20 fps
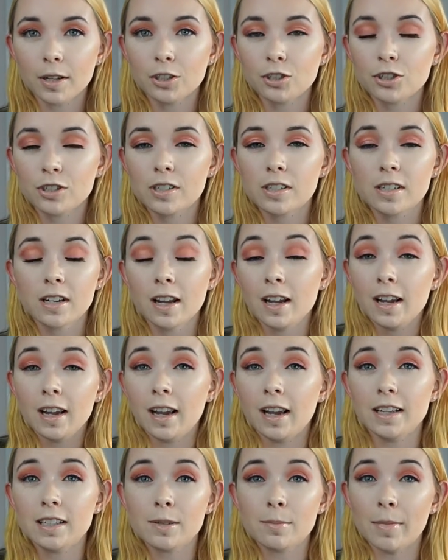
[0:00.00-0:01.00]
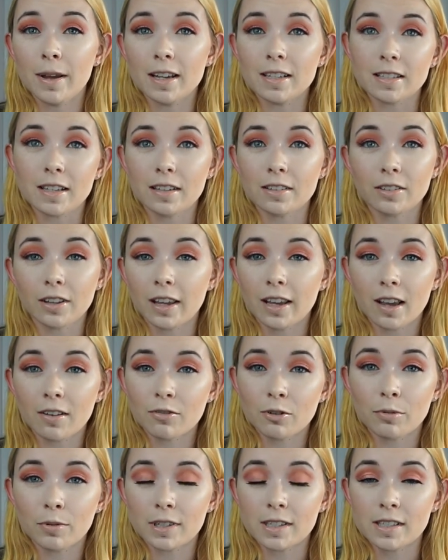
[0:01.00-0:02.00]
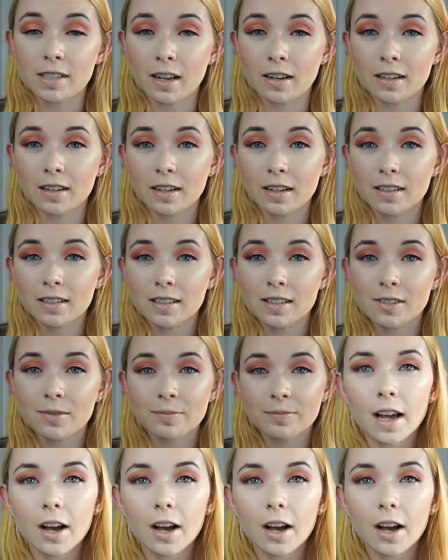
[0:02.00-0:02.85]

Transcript: It just, it's amazing. Like like everyone said it is.